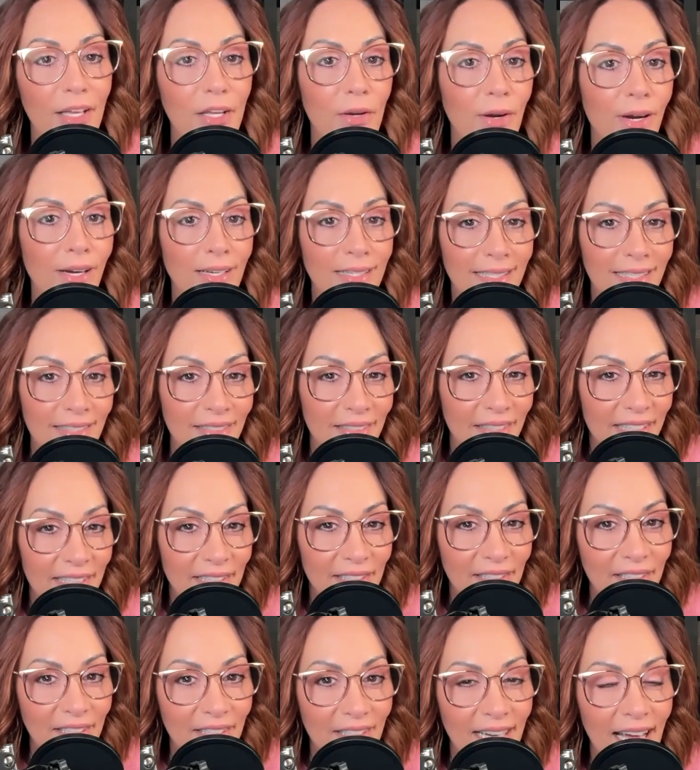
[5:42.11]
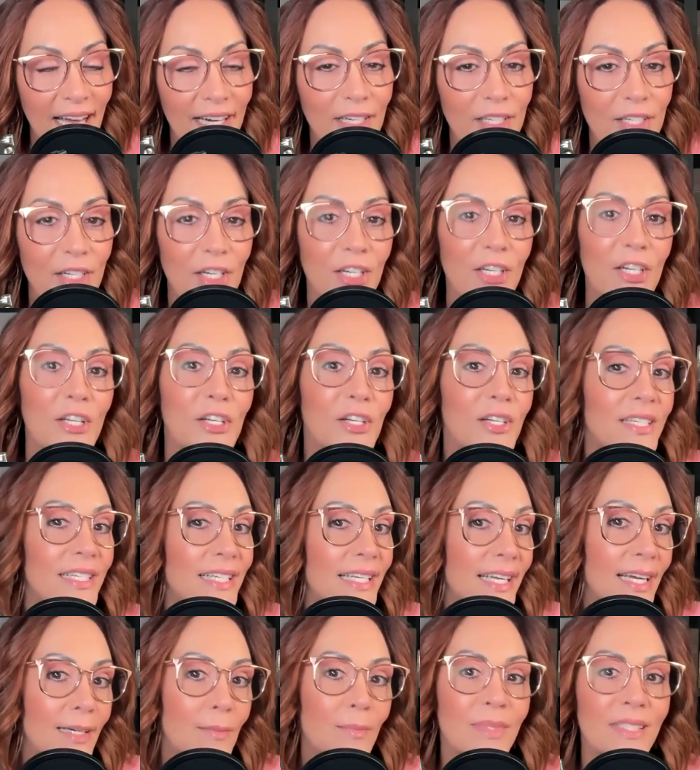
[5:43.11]
You're also going to learn how to turn your
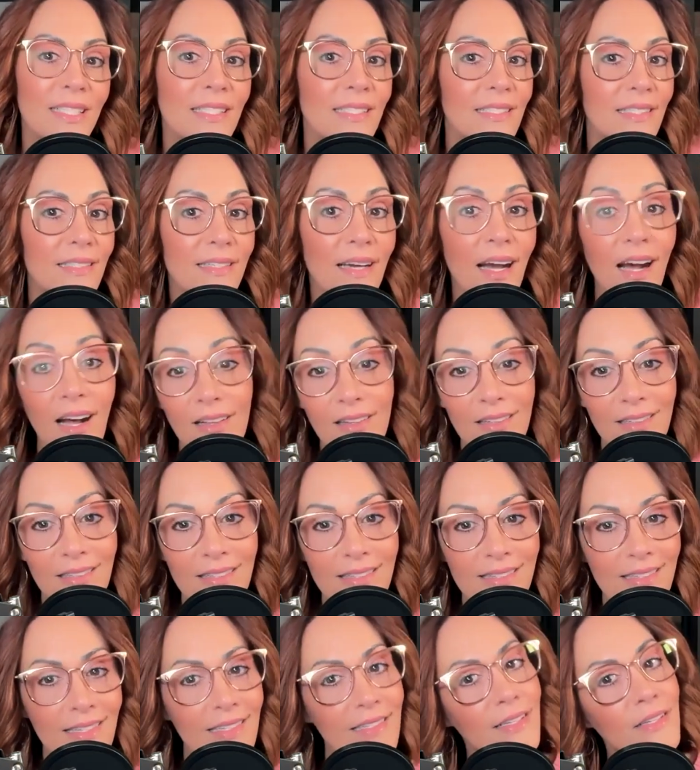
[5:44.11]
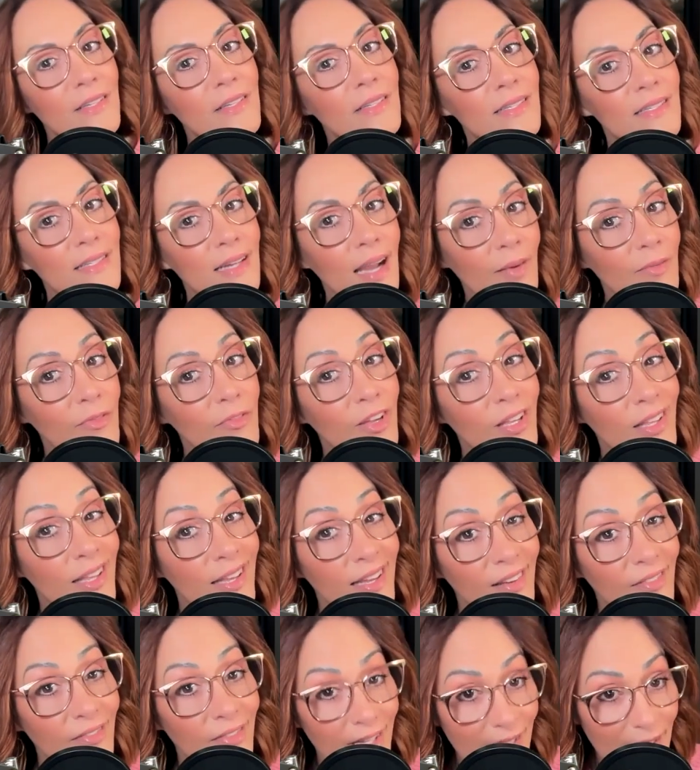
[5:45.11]
DMs into dollars so you stop feeling
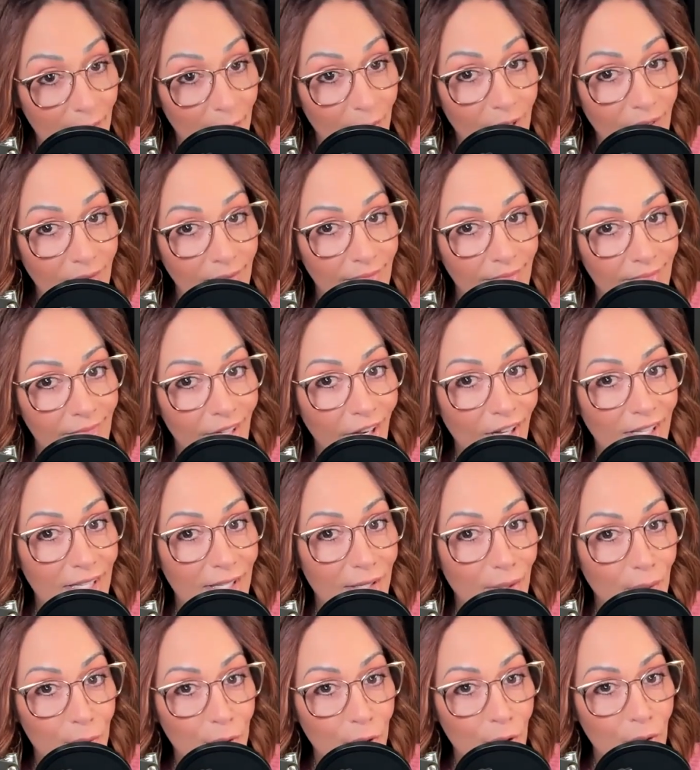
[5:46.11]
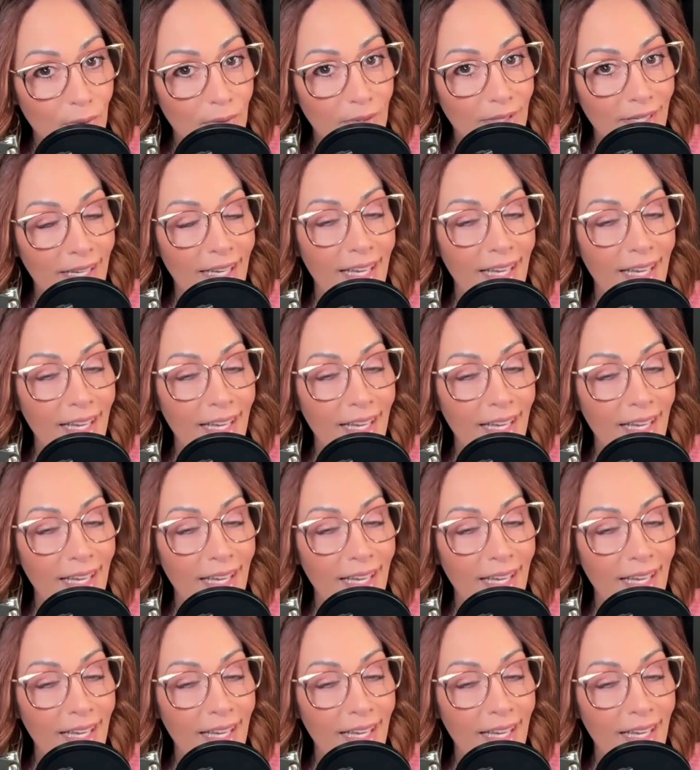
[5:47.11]
invisible on social.